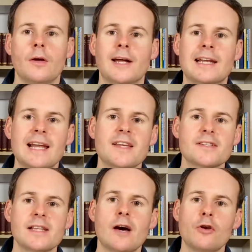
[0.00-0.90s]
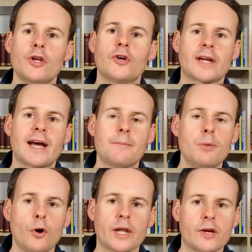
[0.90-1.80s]
And let's now look at
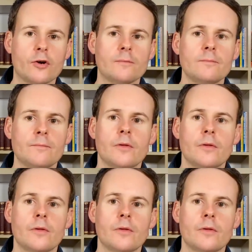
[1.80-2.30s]
Polygon,